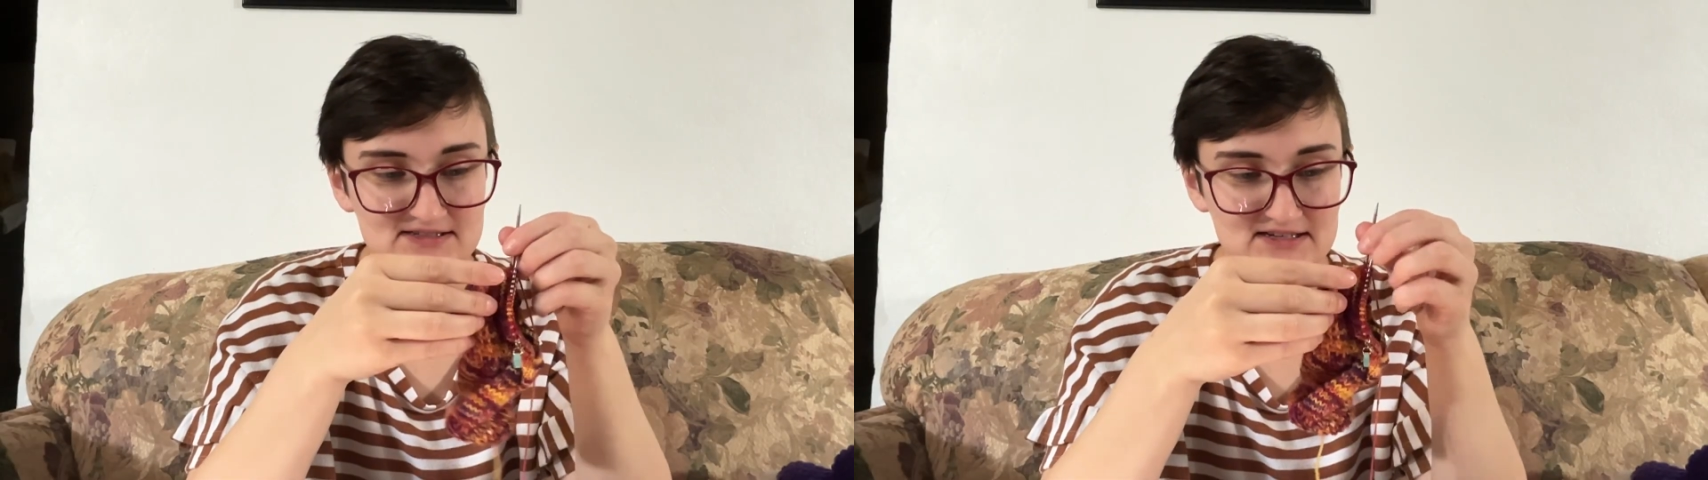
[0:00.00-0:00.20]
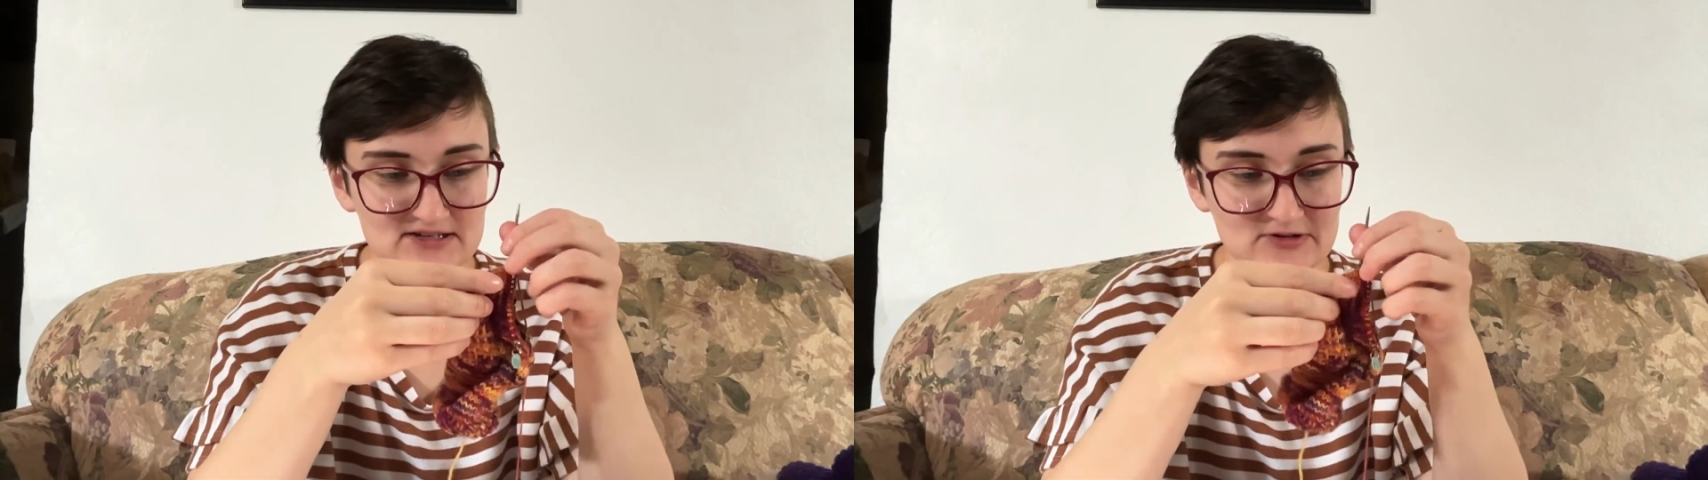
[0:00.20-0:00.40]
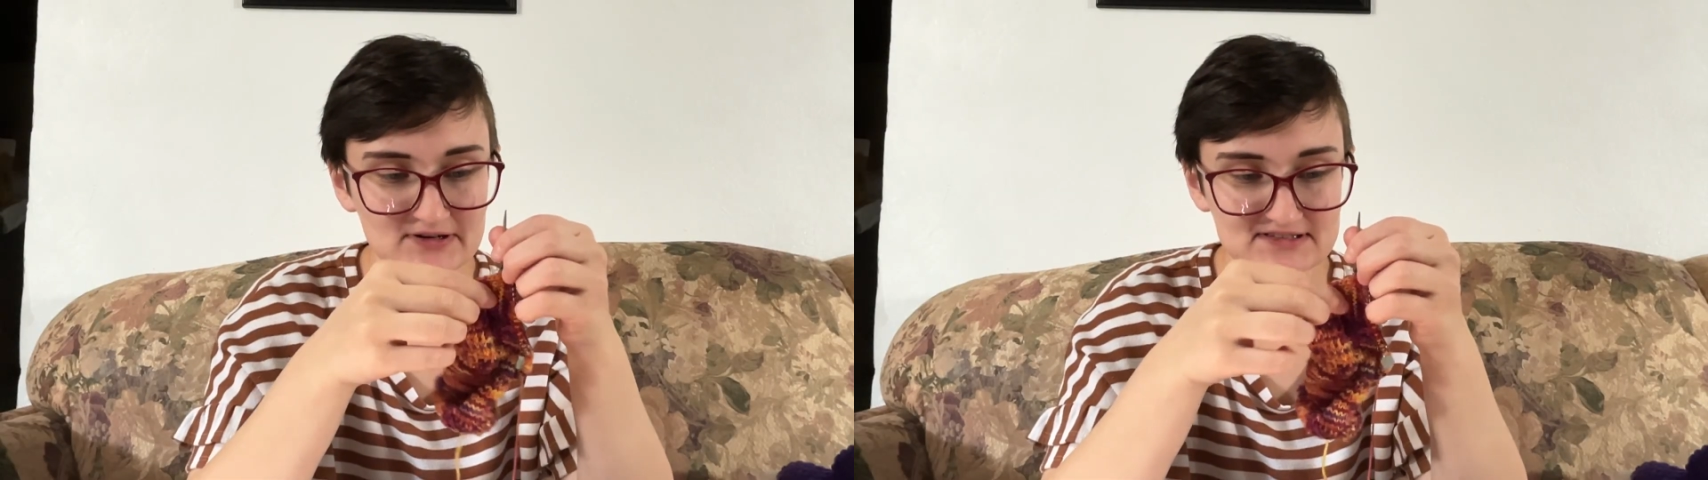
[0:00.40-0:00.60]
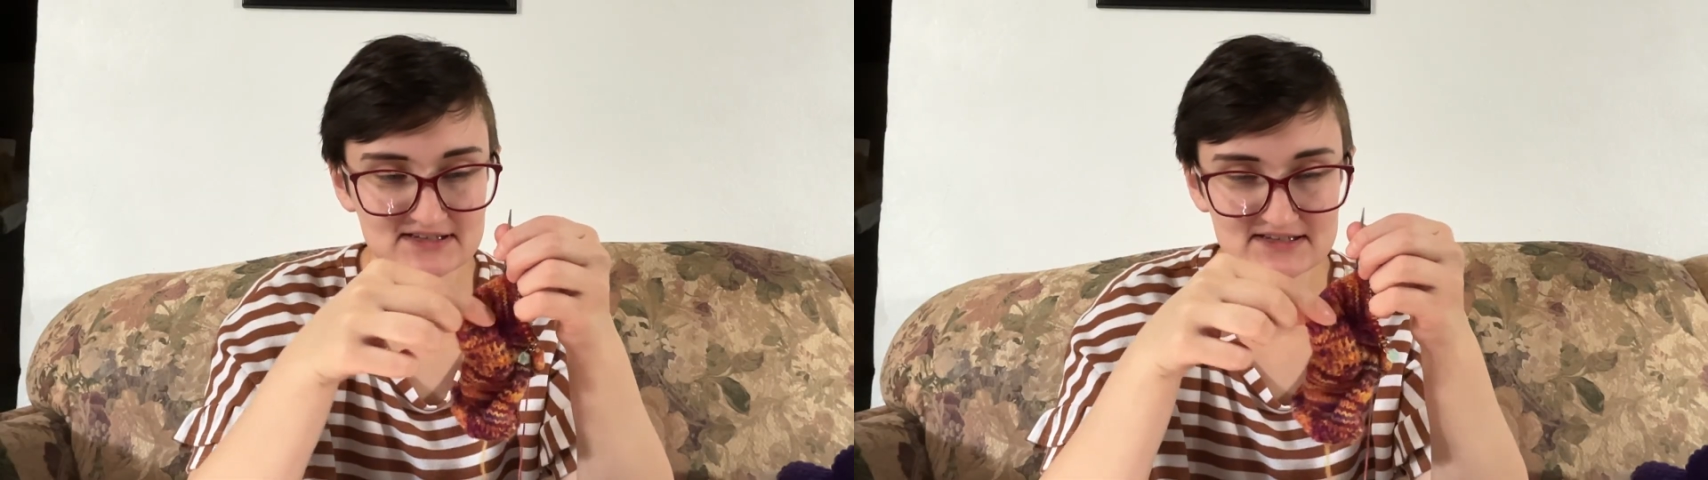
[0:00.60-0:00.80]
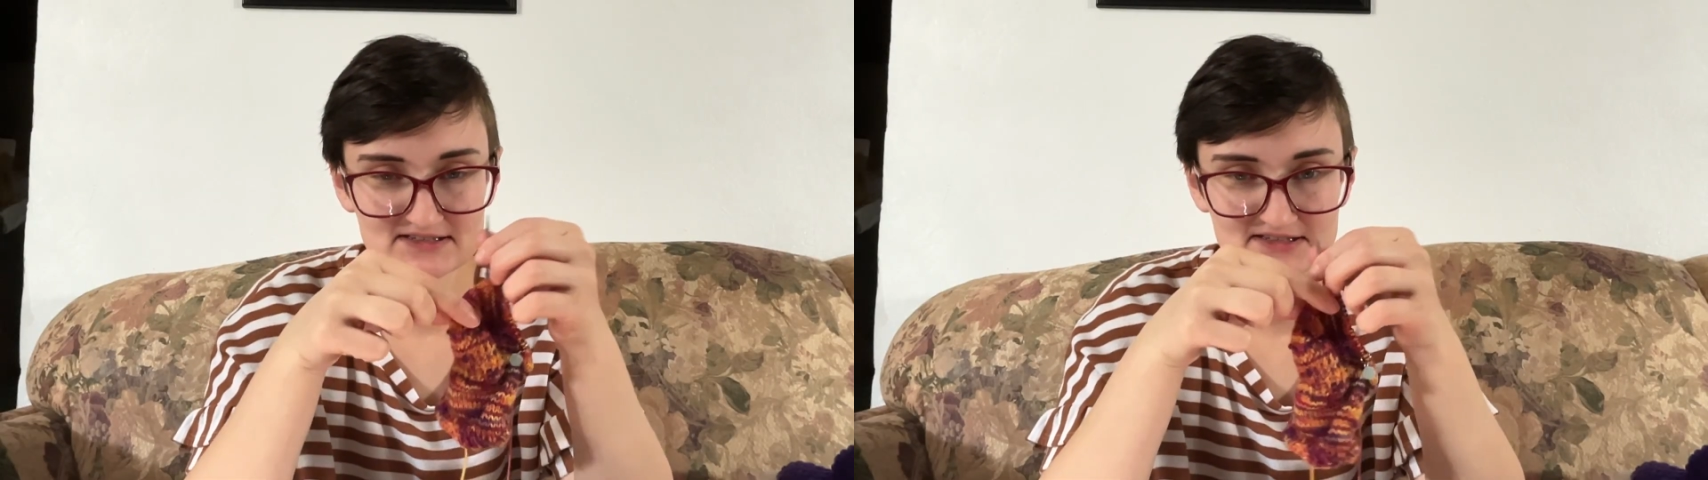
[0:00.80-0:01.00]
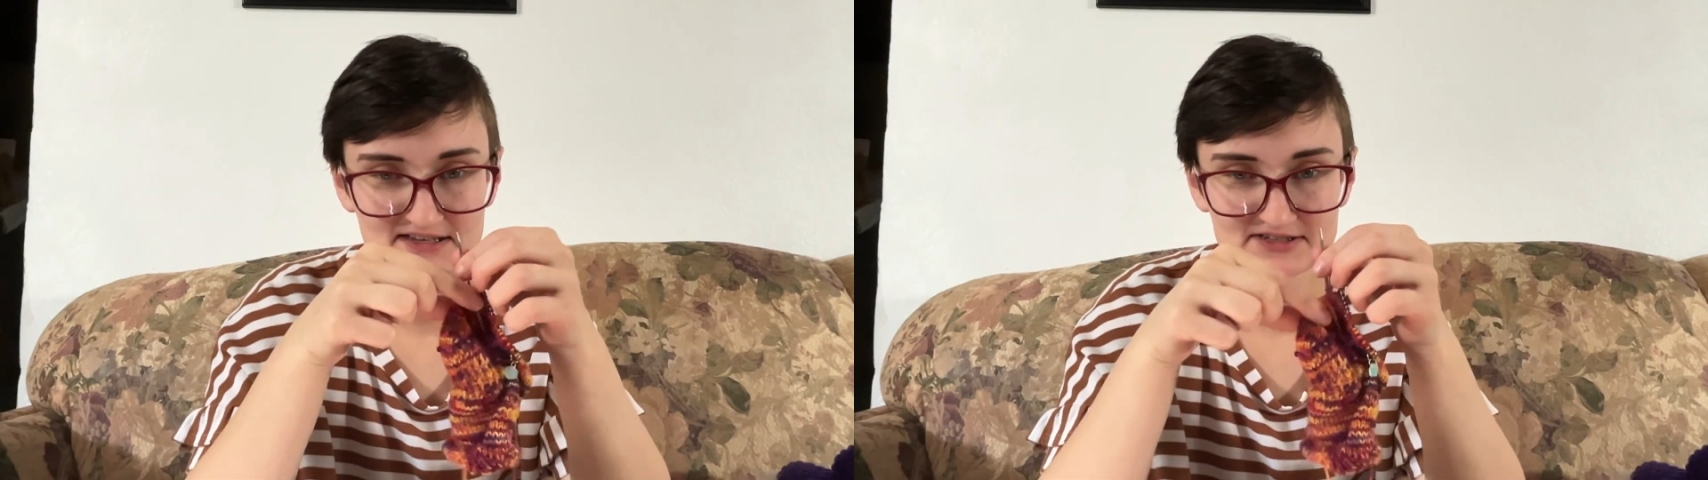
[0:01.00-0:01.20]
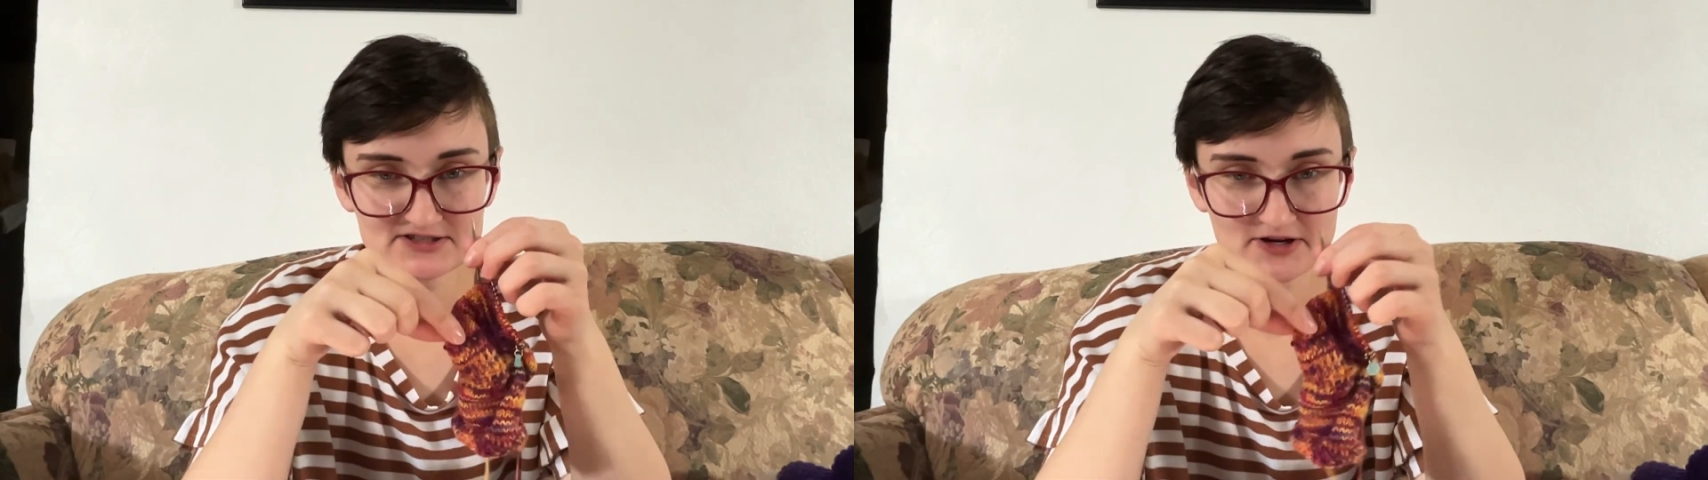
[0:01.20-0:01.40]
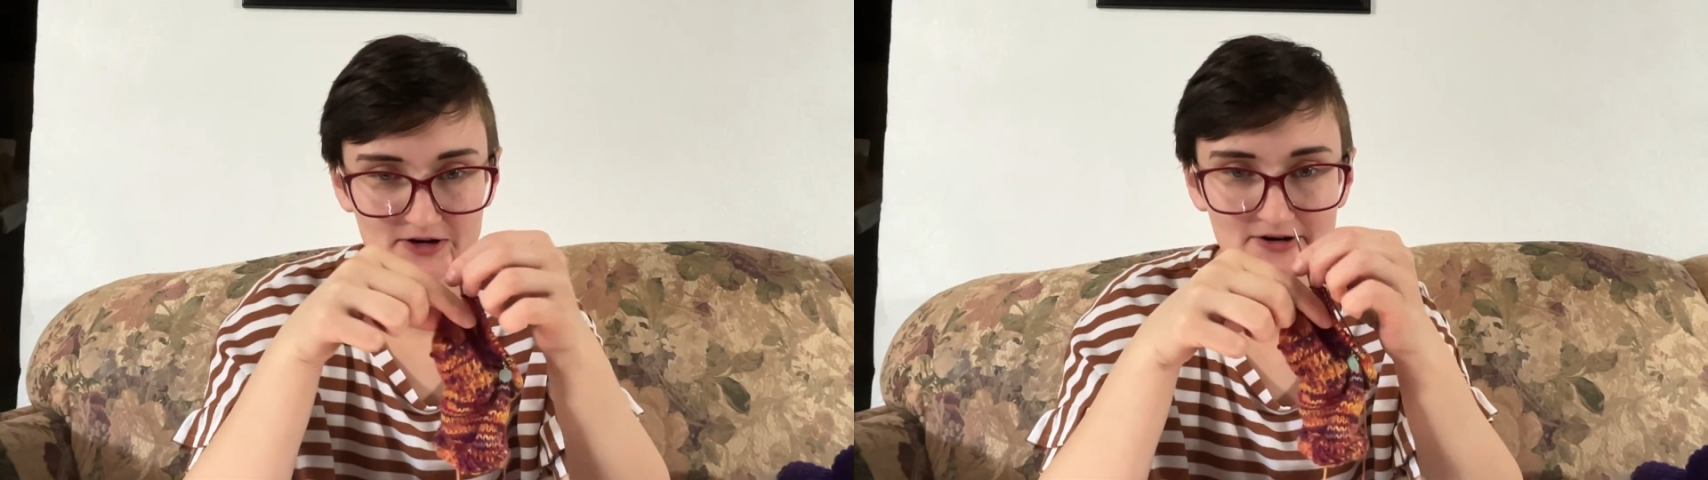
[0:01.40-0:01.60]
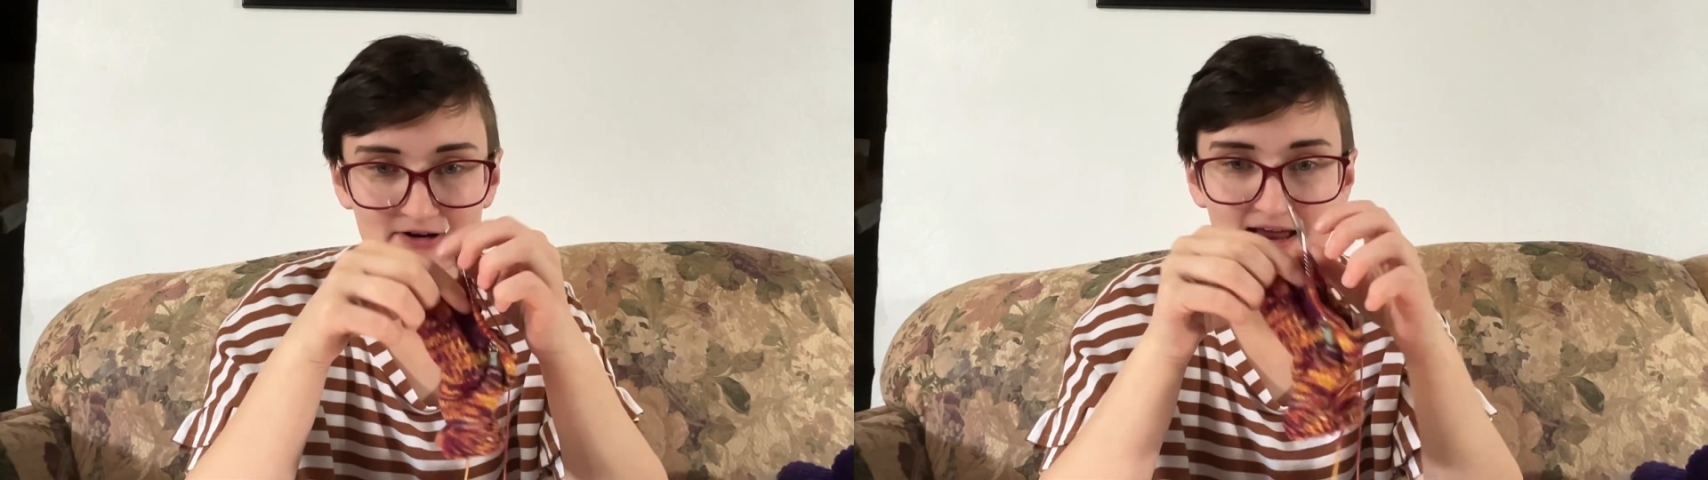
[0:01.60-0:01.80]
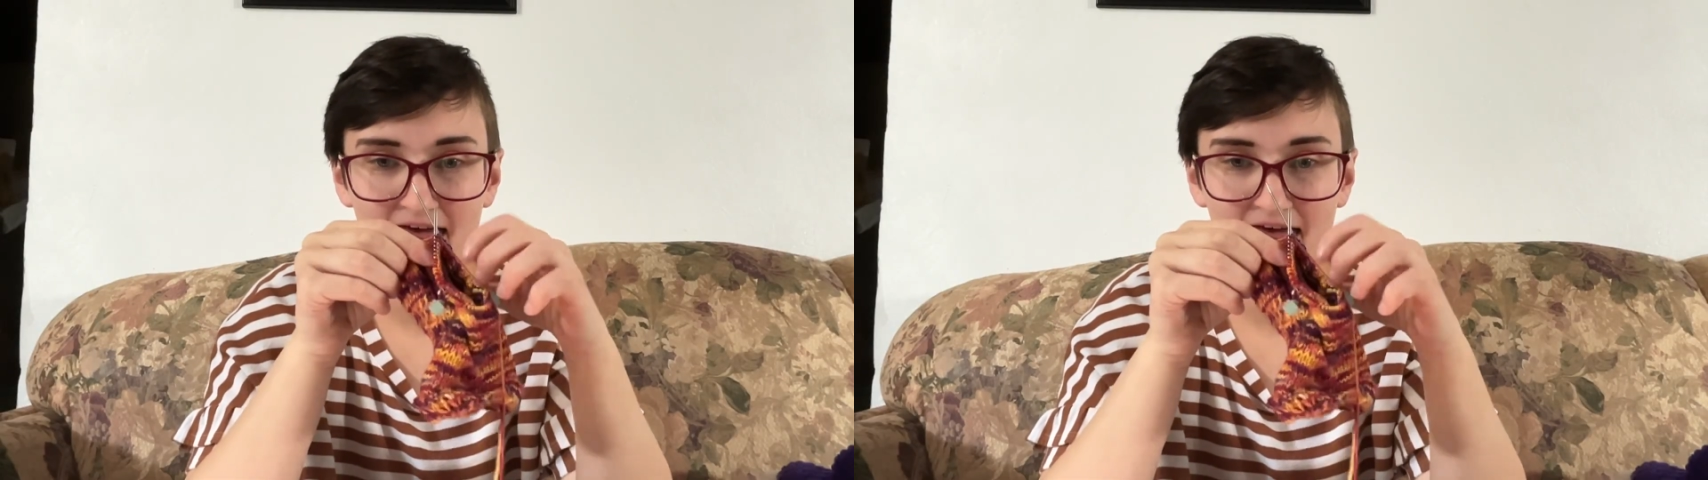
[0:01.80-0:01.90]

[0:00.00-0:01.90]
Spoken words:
decreases and turn,